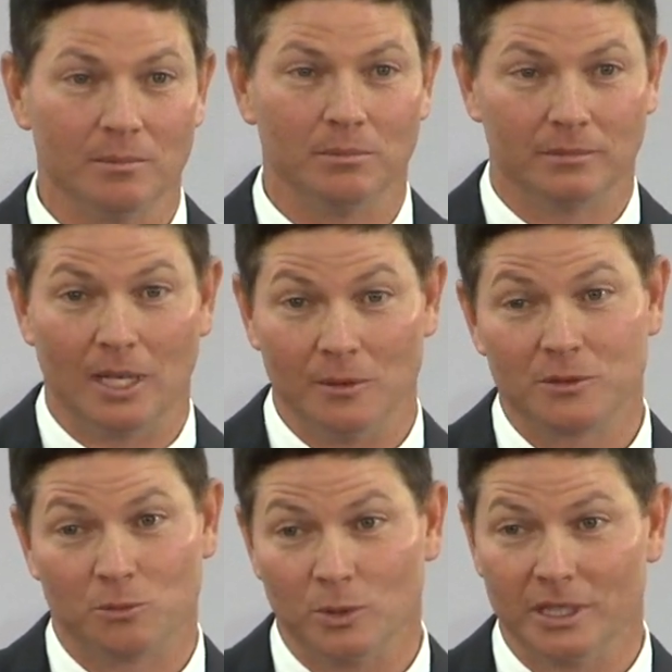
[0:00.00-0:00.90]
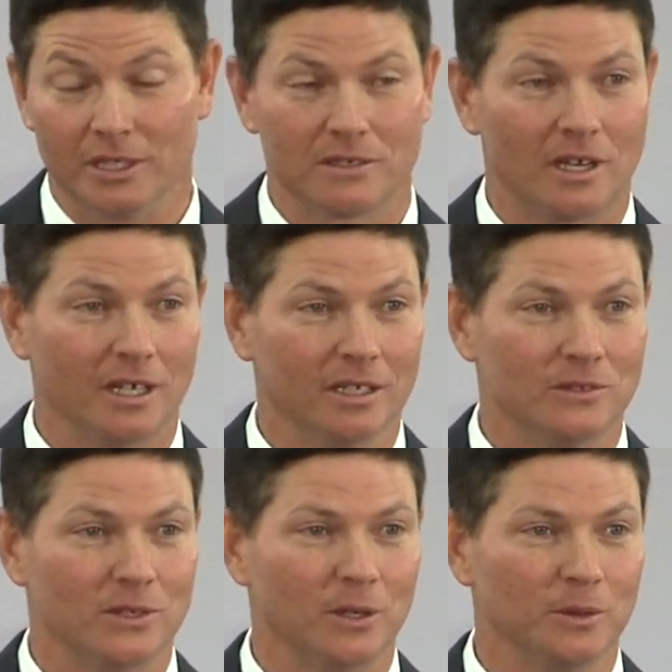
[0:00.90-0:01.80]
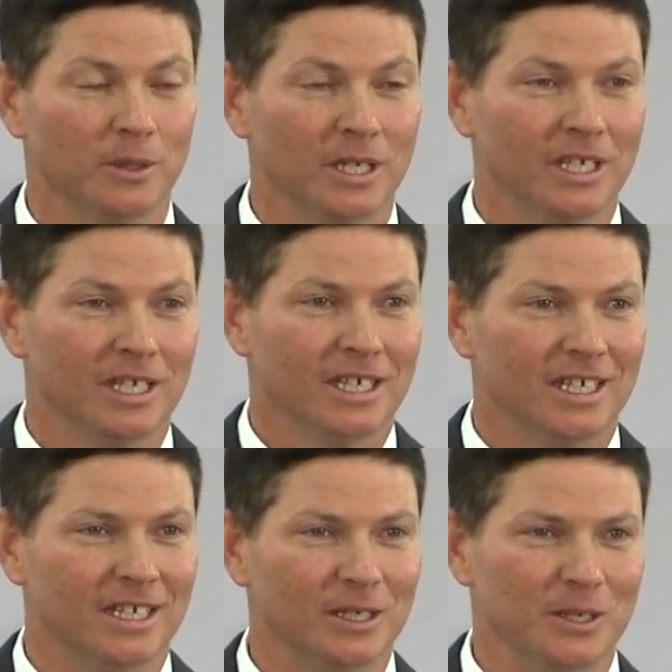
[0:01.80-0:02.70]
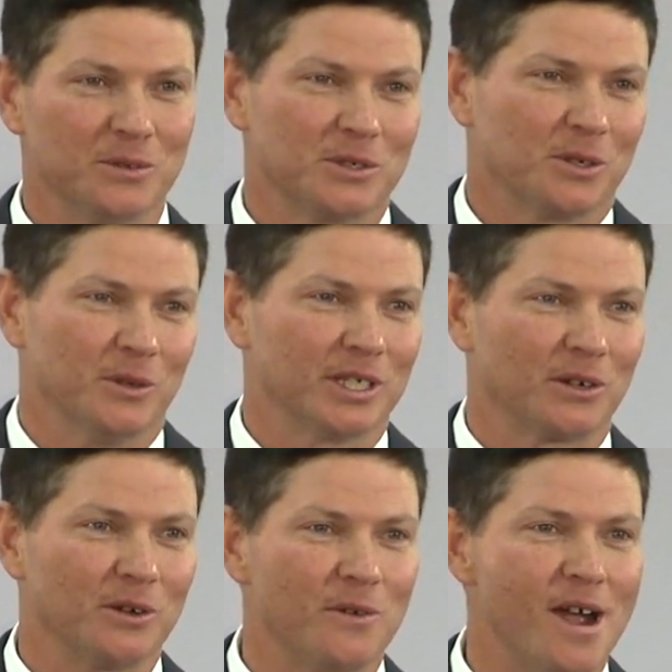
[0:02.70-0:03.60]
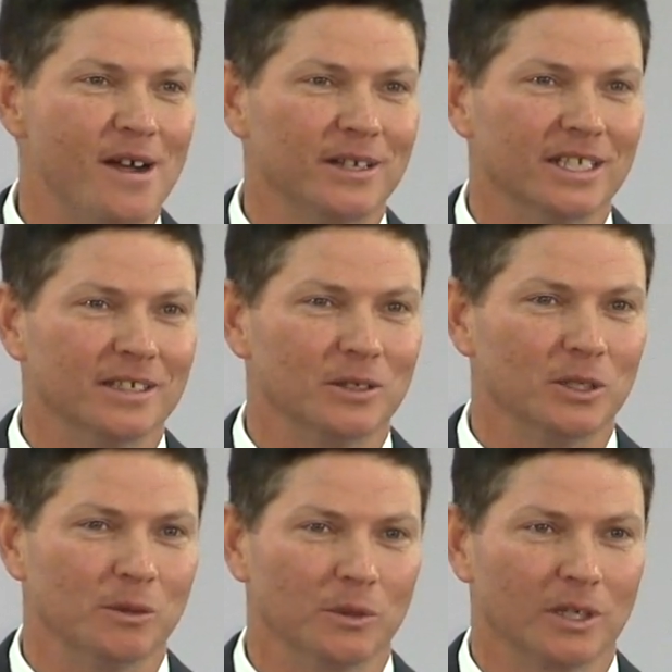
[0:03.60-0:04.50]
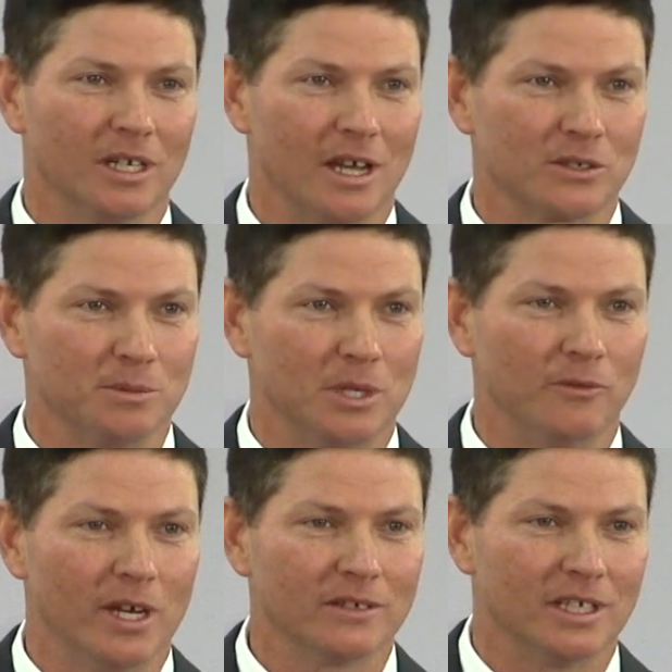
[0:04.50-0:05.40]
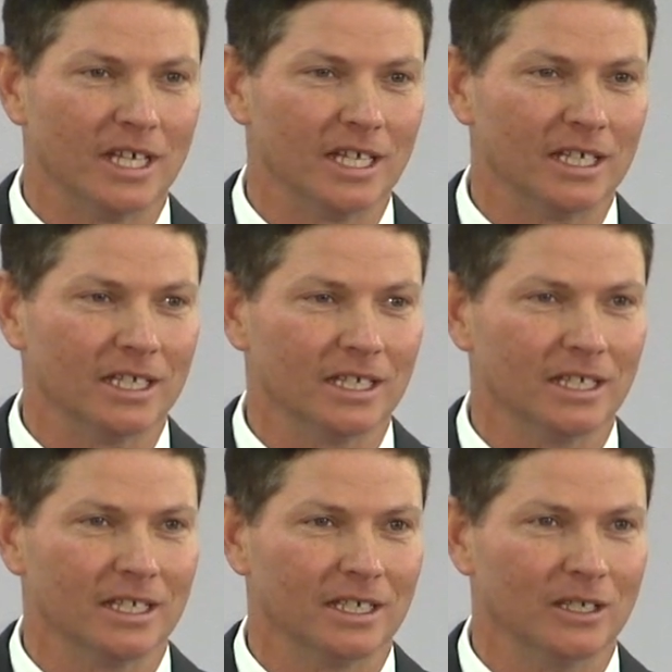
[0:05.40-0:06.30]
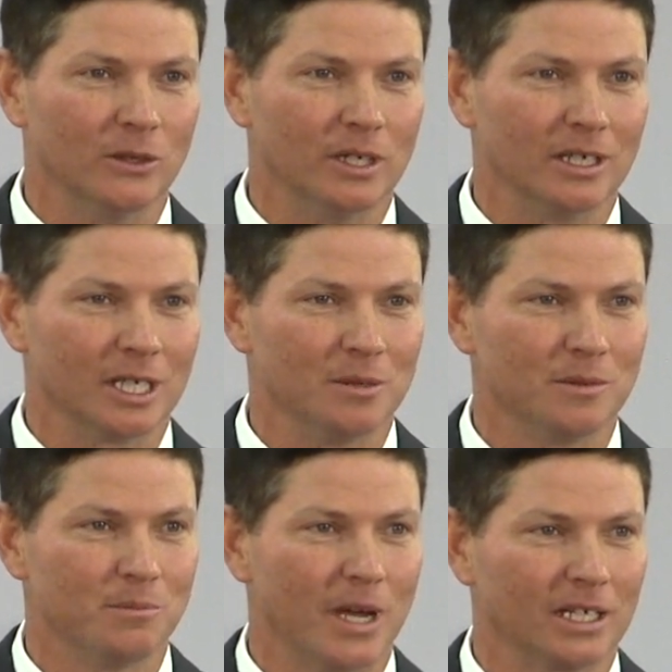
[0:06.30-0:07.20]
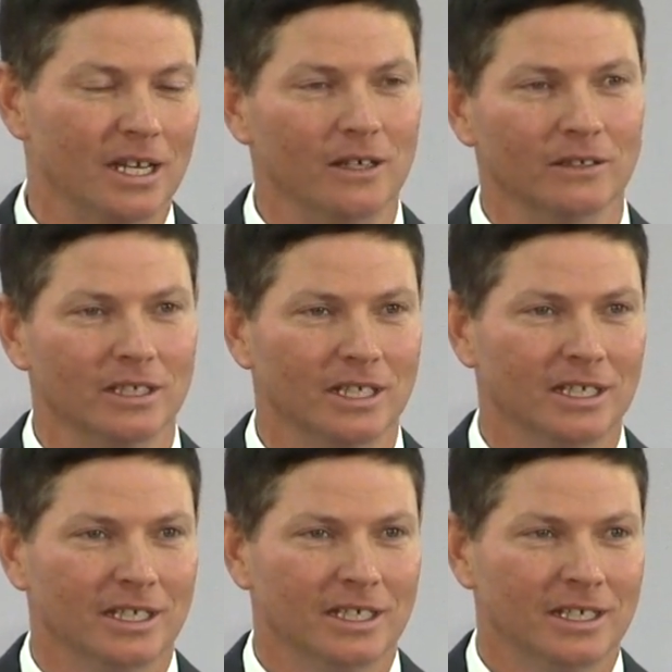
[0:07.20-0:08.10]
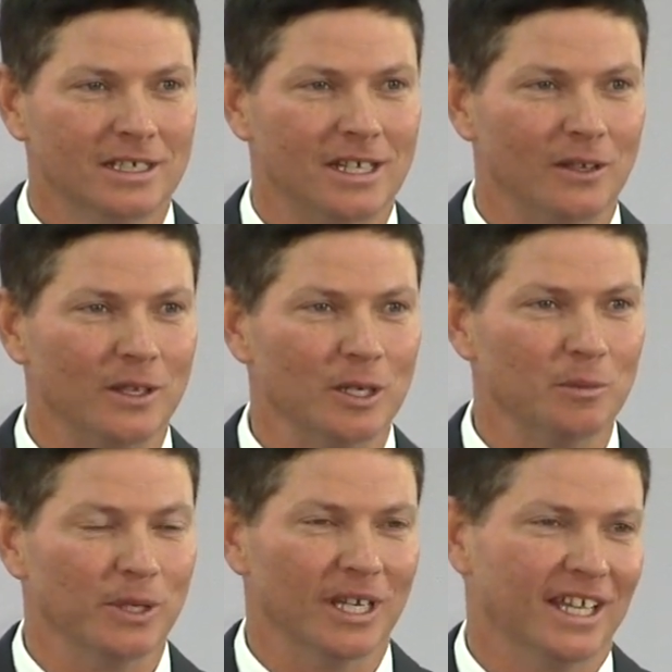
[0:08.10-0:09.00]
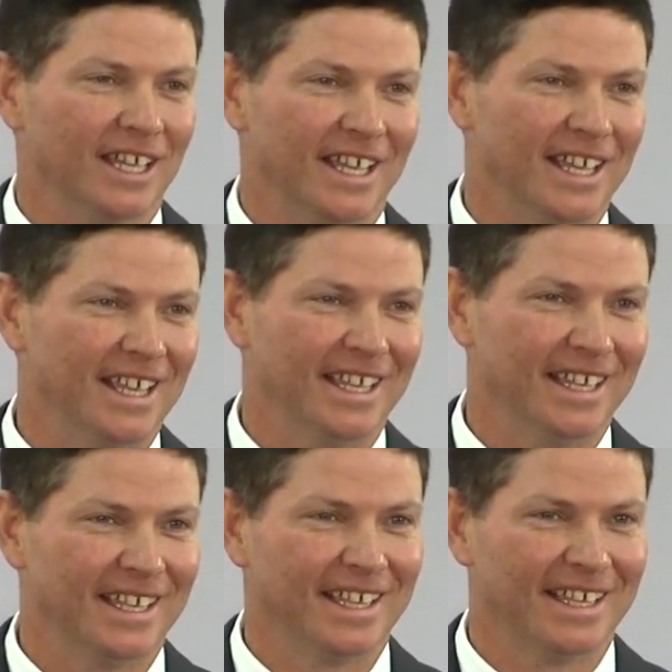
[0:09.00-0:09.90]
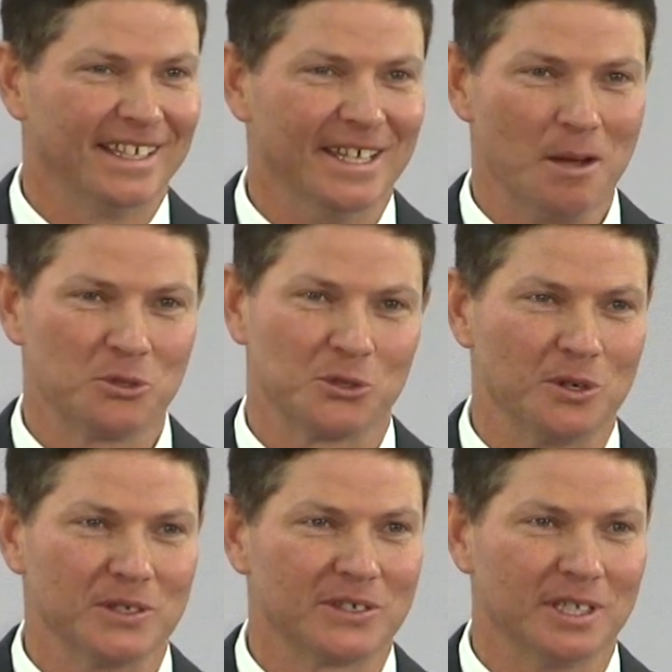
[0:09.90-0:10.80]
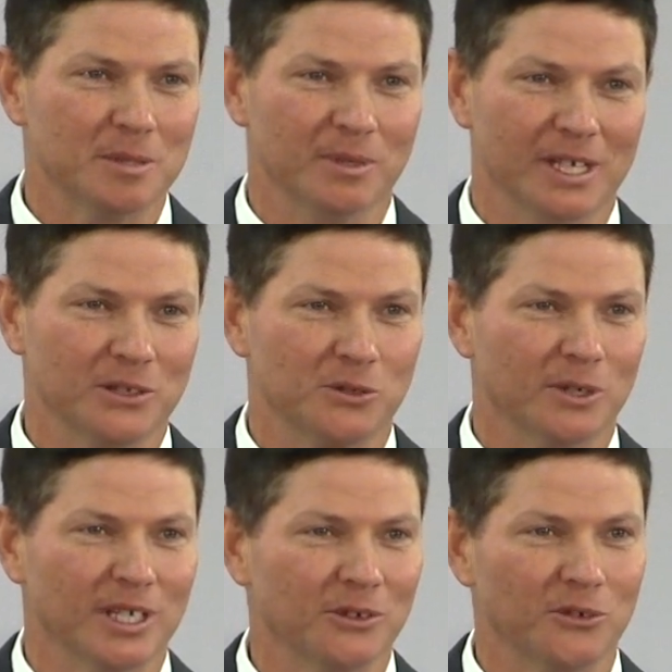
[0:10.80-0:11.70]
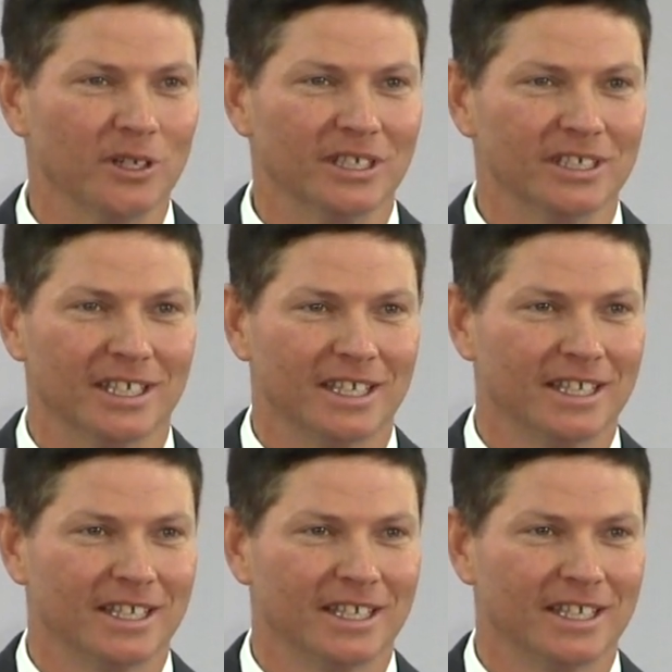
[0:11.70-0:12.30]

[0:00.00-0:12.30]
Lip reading: and I was really excited. So it was a quick turnaround, and, you know, we're going to knock some stuff out today, and then, you know, I'll get back down there. But, I'm short on sleep, but not short on adrenaline.